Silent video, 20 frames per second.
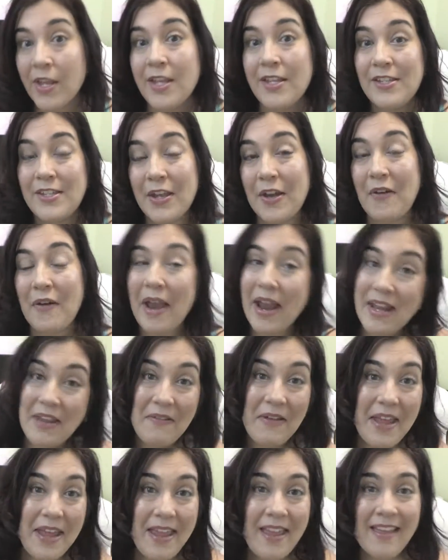So
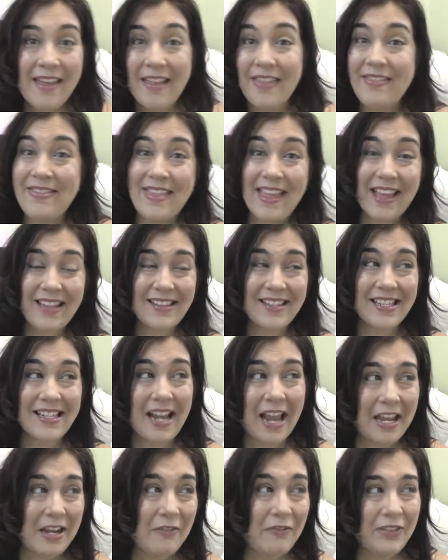anyway, that's
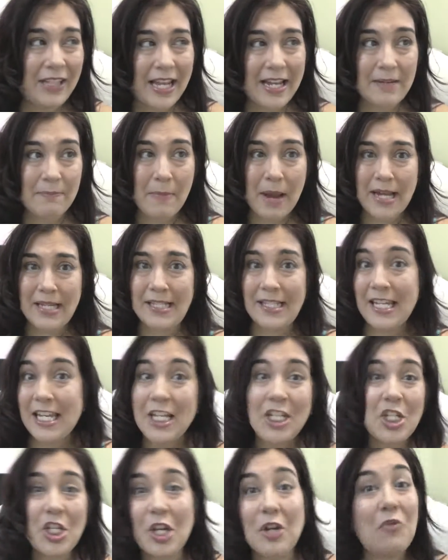kind of like my
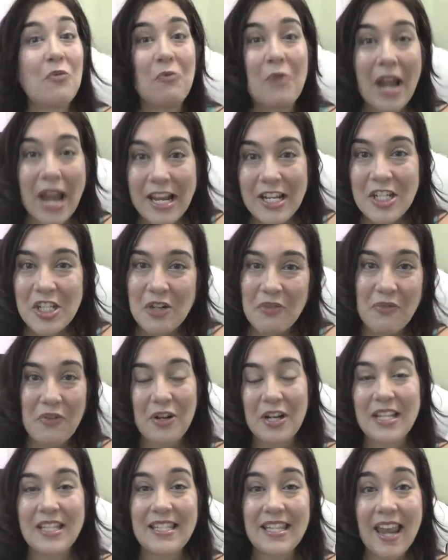teaching rant
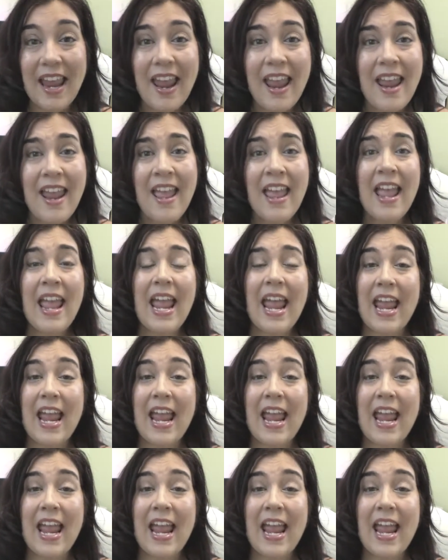for today.